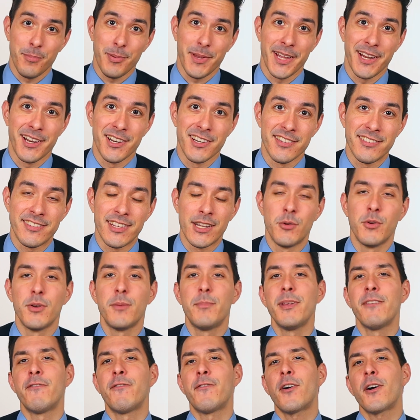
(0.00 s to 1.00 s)
players, it would
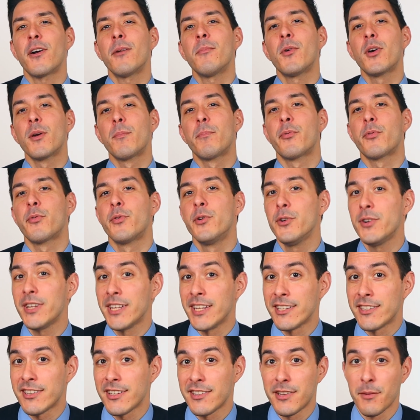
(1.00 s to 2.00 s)
be far more
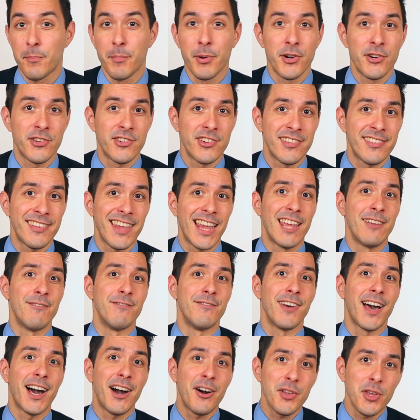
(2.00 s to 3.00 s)
prudent to purchase a
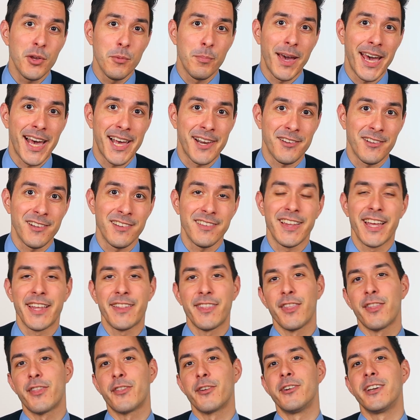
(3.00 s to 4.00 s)
value paddle like
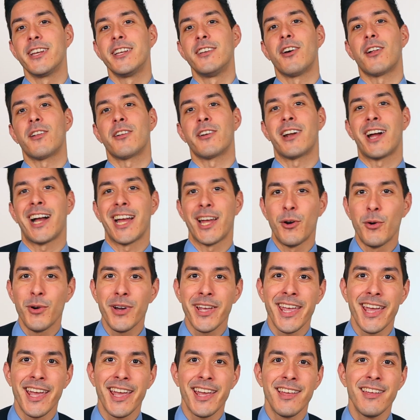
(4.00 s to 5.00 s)
the $30
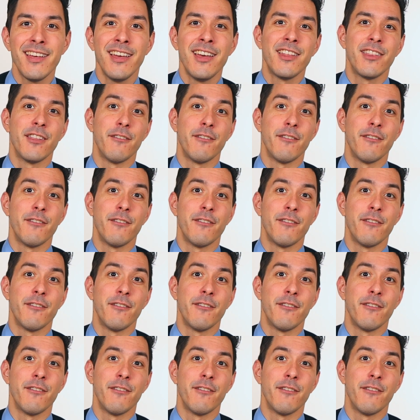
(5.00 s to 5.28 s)
Ihoye,